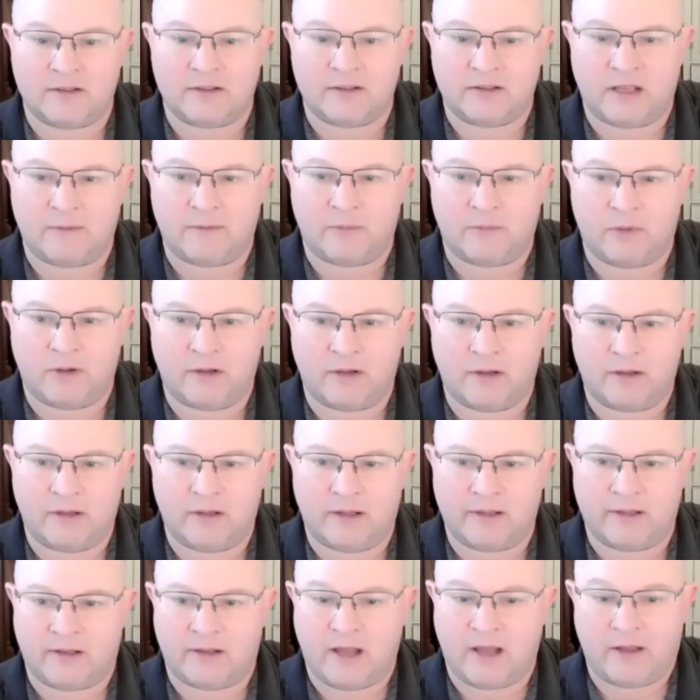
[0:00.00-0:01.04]
standpoint,
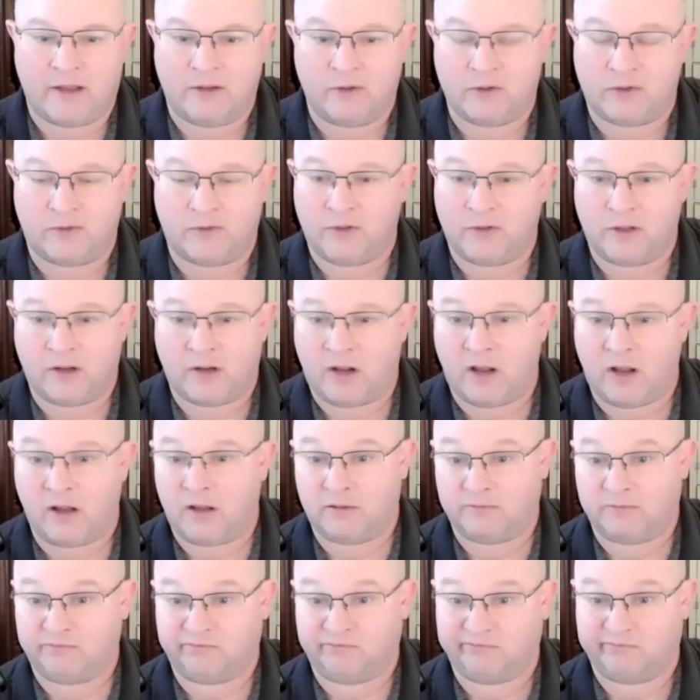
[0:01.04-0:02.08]
it's not useful at
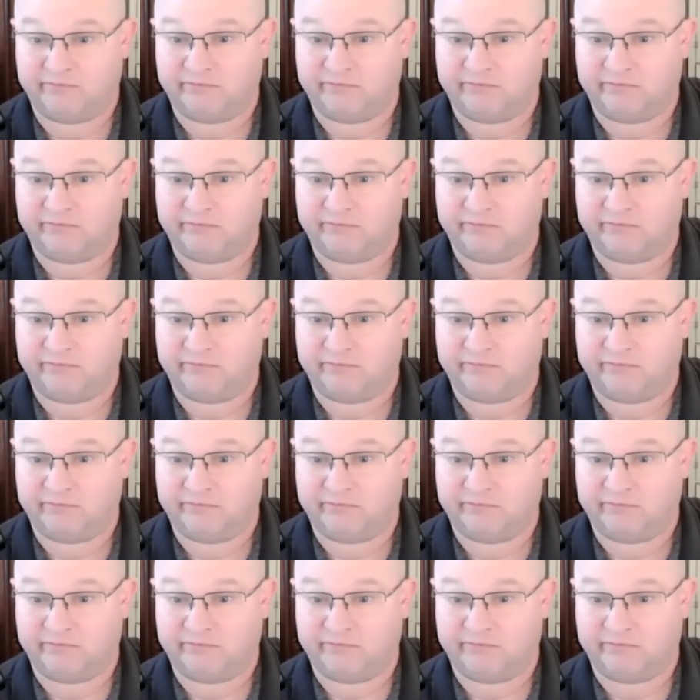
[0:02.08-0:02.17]
all.